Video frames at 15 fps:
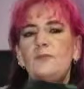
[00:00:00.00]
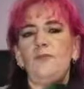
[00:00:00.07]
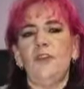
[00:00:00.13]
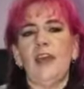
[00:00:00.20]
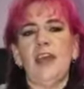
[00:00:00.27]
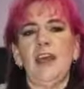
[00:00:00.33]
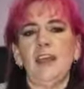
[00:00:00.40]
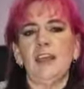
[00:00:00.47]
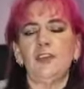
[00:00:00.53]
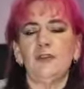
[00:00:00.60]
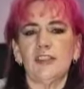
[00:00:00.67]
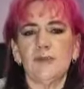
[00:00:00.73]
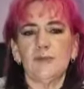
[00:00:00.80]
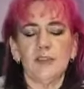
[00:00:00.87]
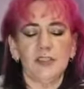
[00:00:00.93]
their
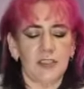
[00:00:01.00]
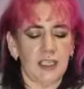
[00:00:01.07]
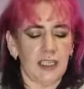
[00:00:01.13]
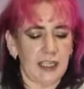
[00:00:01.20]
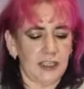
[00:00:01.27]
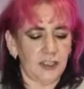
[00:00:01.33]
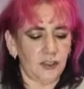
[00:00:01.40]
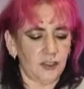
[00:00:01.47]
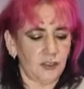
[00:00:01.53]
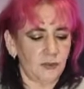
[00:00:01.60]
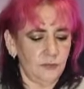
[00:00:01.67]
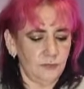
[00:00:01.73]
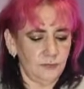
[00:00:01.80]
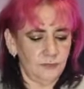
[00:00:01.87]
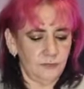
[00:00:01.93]
Christmas collection